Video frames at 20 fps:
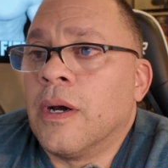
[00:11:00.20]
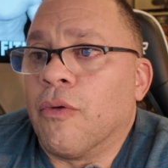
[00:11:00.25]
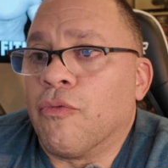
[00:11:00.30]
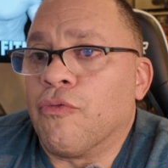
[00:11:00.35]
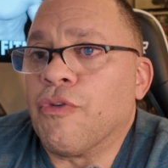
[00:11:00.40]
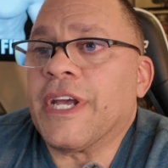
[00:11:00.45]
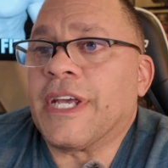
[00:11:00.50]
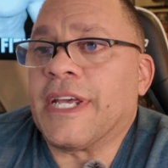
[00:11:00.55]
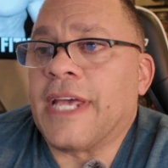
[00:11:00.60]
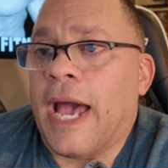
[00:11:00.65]

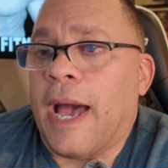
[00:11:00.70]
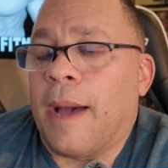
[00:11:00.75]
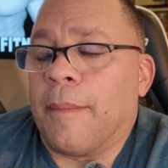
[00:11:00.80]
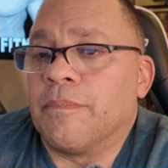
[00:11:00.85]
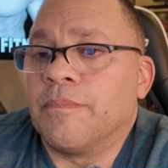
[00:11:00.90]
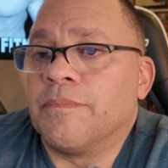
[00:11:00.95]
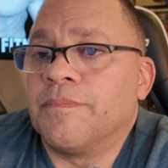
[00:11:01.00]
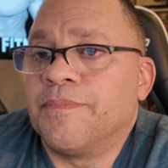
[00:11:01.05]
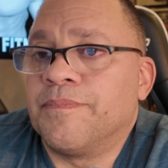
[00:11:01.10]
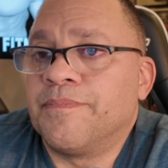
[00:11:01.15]
recap:
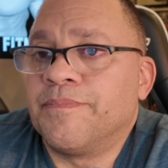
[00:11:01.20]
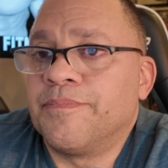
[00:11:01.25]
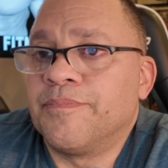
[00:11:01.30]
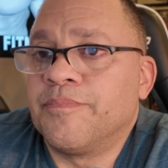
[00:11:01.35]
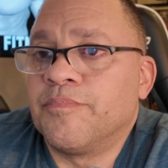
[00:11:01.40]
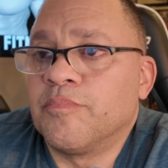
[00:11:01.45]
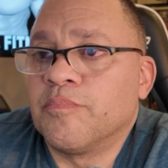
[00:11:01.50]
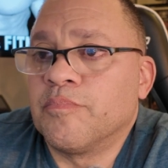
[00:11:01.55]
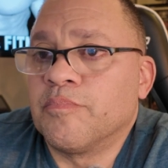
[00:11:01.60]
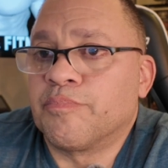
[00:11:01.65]

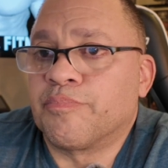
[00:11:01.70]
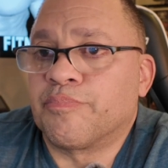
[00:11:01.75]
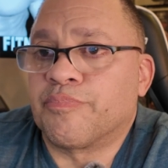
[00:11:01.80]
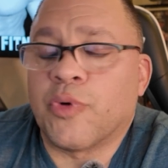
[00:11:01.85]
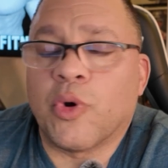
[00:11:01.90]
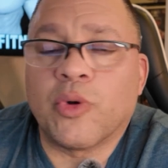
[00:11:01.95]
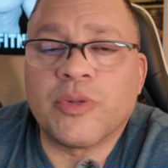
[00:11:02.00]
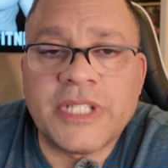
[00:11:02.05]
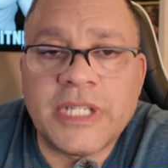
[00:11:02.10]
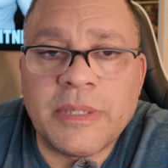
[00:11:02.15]

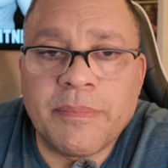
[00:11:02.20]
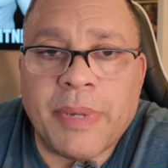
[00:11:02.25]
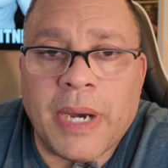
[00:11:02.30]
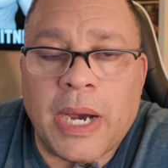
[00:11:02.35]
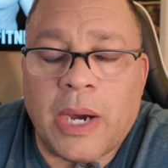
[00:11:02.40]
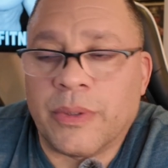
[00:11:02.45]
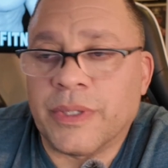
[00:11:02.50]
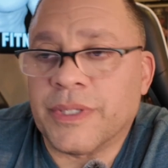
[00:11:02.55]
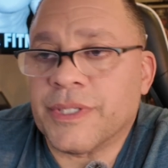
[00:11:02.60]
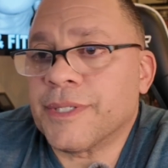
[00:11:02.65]
protein
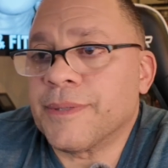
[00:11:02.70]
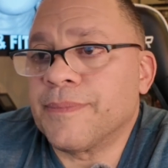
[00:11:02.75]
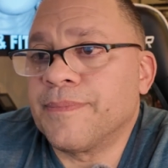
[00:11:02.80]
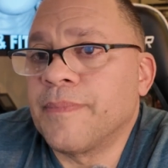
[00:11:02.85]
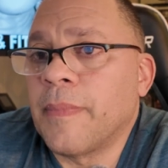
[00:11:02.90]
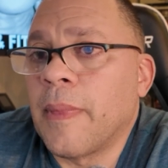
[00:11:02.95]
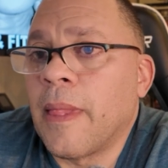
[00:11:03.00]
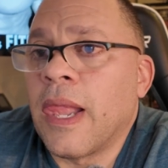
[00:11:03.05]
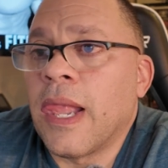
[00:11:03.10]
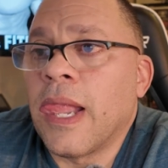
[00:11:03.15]
powders.
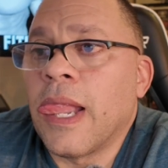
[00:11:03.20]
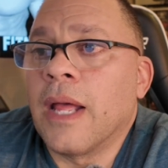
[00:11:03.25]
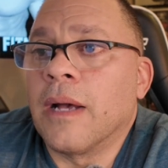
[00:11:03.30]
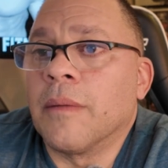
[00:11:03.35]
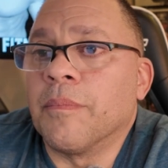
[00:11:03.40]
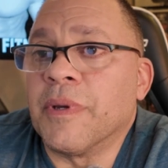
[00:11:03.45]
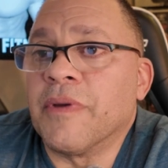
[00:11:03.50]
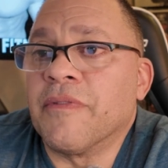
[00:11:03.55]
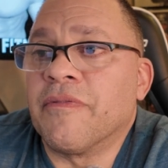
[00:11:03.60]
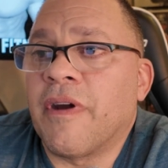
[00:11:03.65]

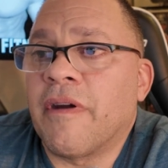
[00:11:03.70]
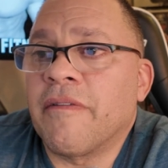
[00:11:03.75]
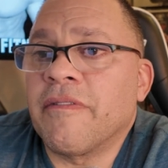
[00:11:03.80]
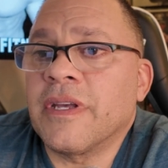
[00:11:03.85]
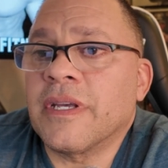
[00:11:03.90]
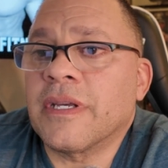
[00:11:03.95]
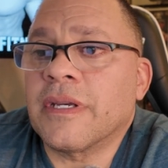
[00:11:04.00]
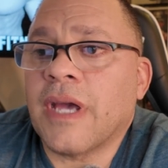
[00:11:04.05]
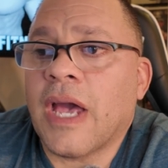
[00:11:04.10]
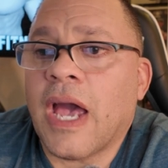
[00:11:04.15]
Be
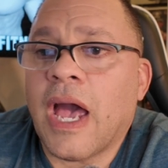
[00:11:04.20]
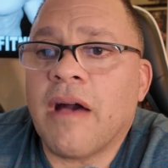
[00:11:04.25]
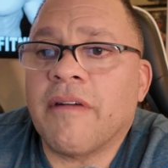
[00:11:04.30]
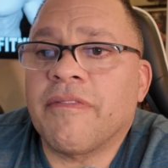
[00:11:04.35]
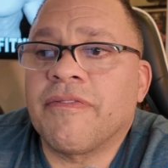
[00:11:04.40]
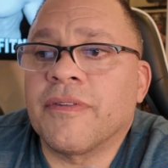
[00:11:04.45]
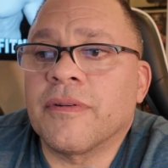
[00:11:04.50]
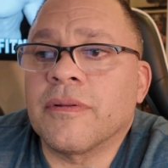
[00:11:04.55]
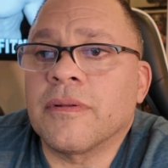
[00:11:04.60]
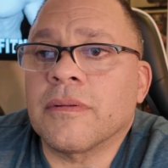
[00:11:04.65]
very
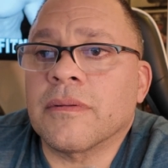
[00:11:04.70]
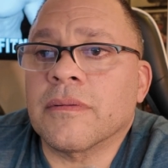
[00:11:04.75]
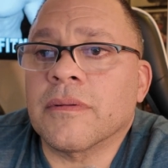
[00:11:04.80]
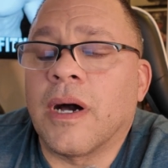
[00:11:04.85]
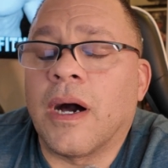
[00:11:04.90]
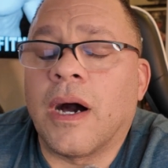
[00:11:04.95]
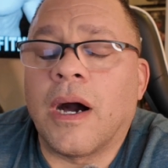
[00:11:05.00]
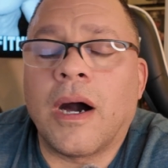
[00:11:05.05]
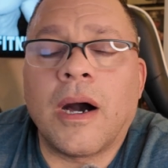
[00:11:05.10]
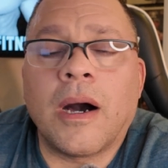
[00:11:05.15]
careful
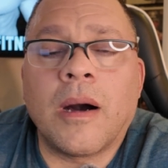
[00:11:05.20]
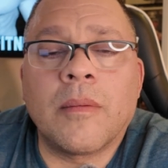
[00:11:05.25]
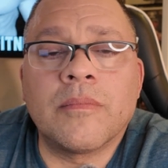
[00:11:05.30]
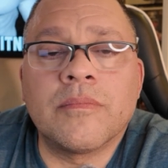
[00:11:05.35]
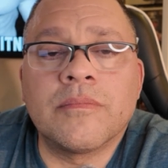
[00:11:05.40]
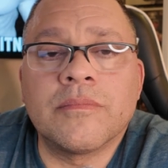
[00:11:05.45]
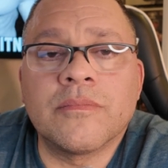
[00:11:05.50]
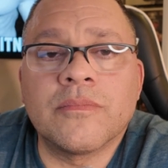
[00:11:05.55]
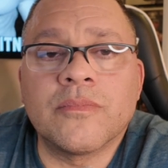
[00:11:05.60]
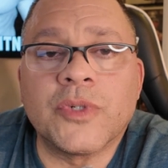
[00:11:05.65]

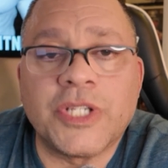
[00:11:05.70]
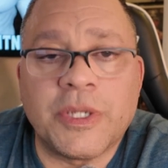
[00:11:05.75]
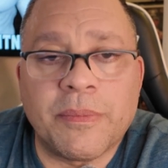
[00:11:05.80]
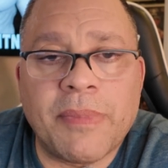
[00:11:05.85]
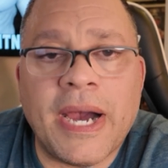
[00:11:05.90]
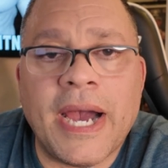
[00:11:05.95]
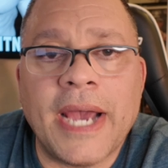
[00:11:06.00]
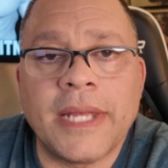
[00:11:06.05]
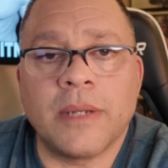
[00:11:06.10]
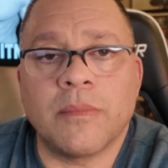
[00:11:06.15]
when you're
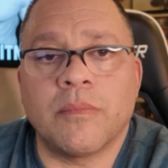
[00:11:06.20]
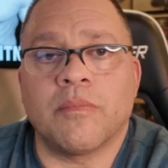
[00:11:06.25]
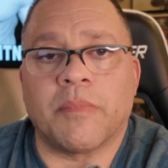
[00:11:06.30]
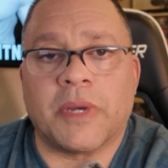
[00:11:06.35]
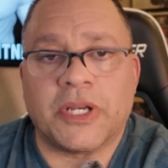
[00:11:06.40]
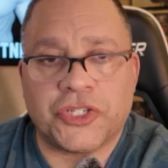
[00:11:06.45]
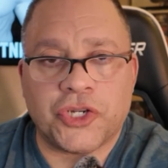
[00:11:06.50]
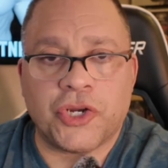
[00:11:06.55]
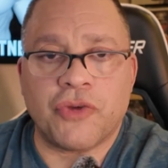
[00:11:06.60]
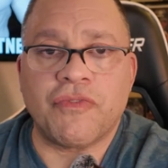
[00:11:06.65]
buying them.
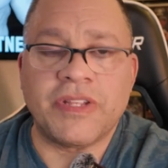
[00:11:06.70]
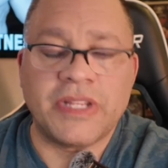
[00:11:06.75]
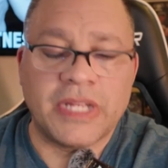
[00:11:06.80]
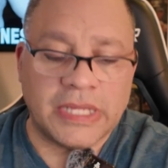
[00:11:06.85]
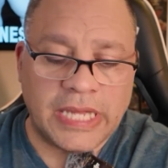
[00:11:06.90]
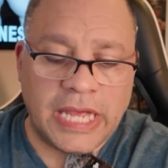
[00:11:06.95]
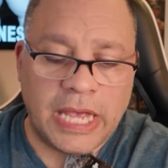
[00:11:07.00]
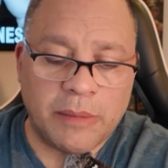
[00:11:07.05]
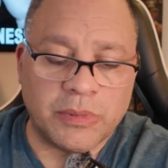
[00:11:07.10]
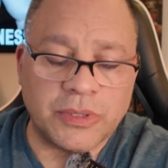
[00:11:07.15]
Make sure you read the
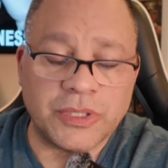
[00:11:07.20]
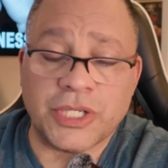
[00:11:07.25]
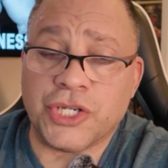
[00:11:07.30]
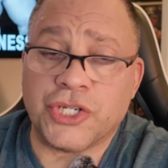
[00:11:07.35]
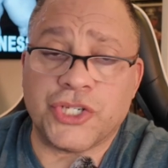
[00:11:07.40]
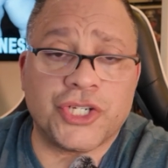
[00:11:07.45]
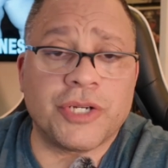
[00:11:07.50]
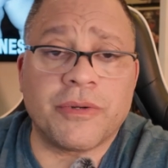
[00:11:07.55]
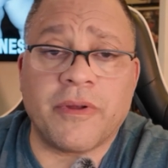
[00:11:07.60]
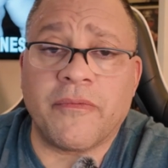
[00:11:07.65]
labels.
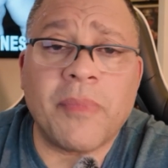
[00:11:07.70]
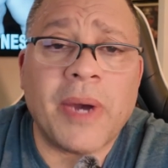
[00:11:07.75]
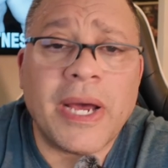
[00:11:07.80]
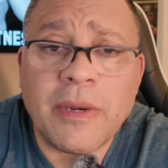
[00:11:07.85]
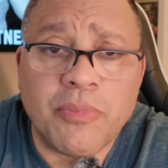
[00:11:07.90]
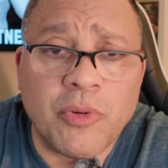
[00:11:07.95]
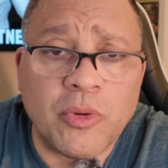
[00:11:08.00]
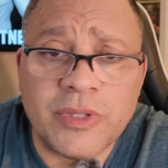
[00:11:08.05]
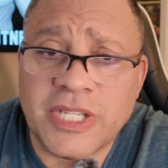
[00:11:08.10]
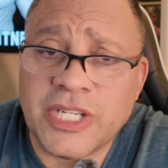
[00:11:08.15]
If you're
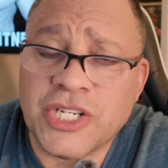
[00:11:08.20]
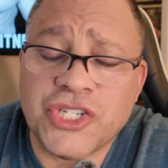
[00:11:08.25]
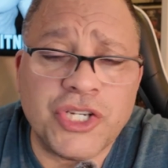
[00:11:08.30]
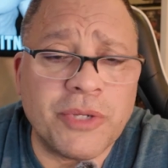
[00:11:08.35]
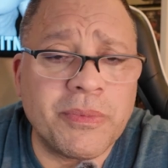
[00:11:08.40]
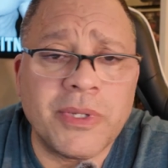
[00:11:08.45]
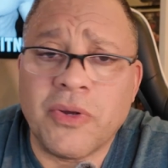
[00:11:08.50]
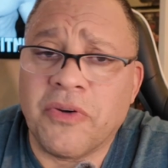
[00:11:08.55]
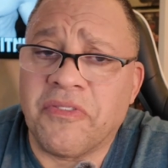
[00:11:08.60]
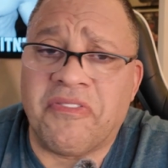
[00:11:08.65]
buying a protein, there
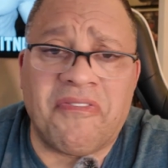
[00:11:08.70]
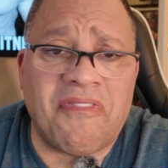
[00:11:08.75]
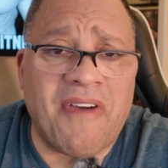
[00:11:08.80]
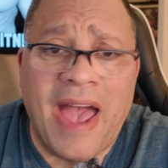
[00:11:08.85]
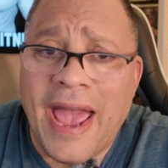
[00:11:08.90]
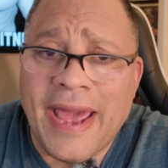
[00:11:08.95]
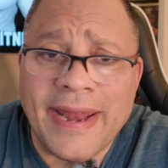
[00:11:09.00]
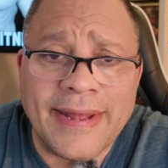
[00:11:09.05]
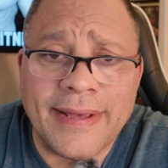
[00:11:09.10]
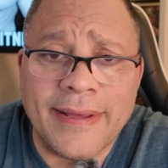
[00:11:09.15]
should be no
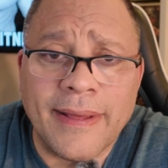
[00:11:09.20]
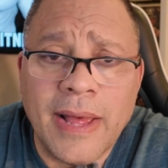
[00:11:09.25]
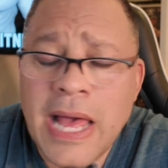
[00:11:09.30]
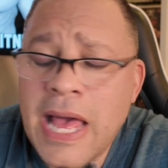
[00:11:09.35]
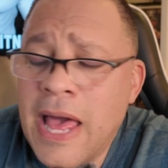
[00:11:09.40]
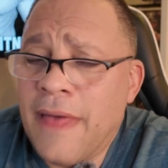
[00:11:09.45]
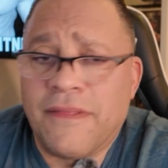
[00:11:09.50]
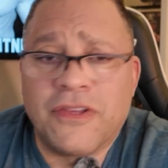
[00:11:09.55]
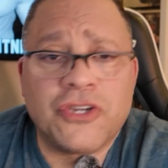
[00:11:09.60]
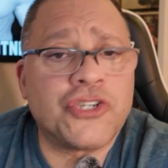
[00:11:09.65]
fat in it.
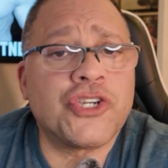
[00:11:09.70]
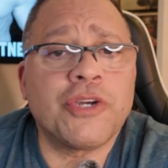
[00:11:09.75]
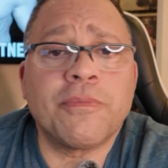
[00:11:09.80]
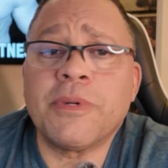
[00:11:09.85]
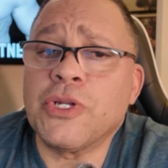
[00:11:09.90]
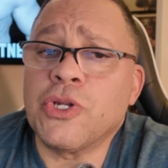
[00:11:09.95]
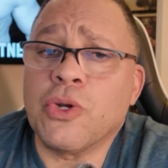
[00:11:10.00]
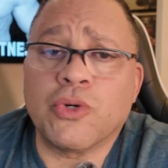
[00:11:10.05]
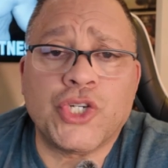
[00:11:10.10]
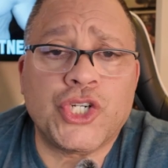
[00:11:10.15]
There should
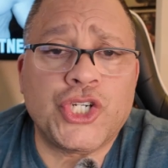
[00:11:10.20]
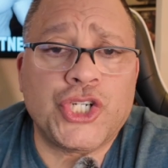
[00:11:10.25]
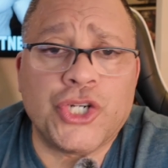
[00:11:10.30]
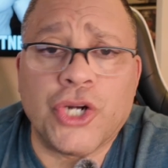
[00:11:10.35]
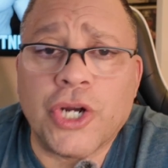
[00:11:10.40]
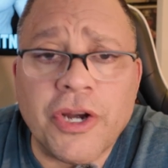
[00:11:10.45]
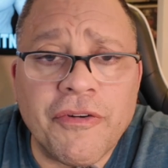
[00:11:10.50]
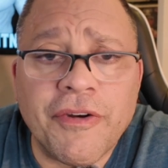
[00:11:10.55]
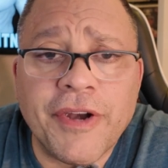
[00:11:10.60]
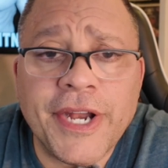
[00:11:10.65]
be no
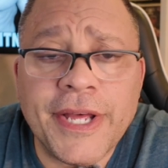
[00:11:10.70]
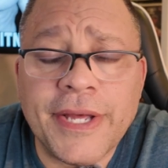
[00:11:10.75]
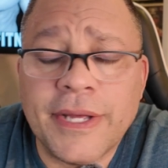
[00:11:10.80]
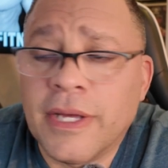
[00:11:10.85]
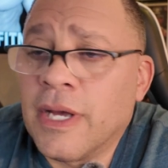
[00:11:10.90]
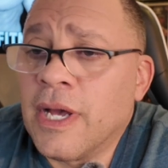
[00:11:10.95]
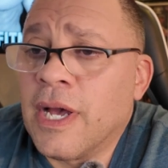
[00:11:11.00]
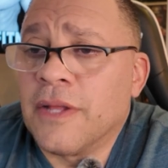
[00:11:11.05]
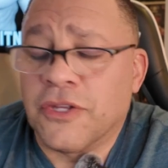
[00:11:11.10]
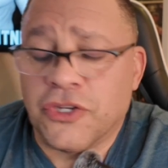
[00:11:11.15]
sugar in it.
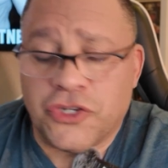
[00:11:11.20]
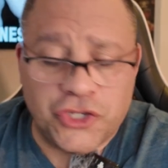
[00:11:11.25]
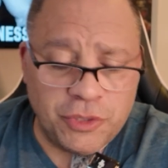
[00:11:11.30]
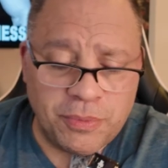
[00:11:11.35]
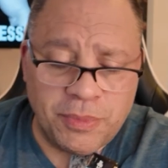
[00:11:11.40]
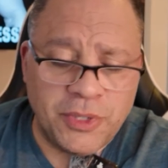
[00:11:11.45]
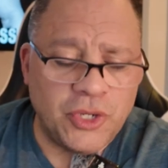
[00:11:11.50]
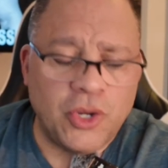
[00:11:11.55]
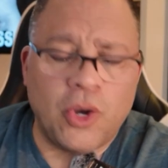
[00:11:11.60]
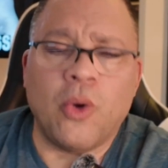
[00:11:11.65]
There
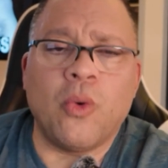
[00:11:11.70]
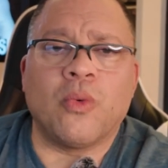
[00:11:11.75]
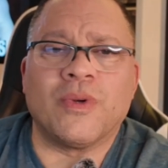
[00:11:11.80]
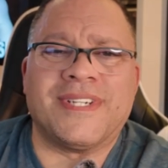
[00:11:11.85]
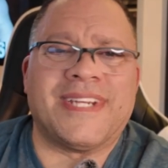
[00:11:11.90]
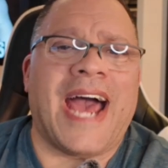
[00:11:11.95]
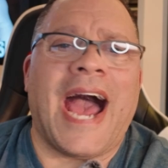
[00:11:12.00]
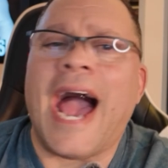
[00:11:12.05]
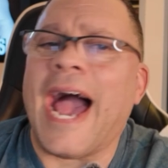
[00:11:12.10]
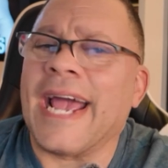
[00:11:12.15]
should be no
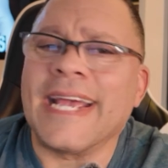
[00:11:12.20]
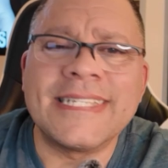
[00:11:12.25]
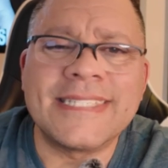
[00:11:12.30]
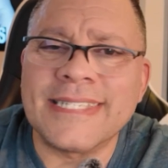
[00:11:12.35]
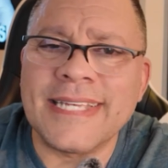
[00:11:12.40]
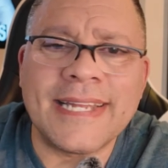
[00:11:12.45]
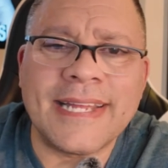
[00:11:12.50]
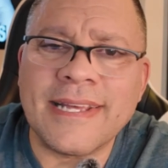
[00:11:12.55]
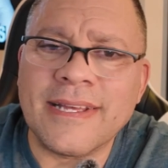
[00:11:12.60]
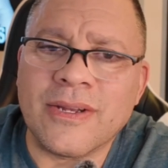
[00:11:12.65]

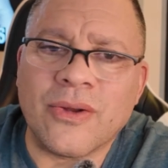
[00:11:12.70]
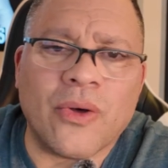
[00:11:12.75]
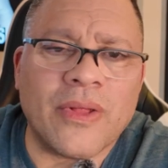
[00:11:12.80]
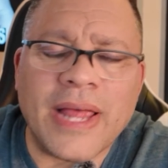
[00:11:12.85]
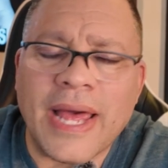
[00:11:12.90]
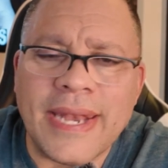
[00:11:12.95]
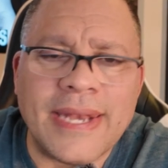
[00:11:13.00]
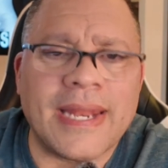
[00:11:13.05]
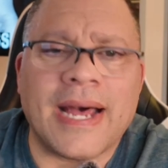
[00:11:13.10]
dyes in it and all that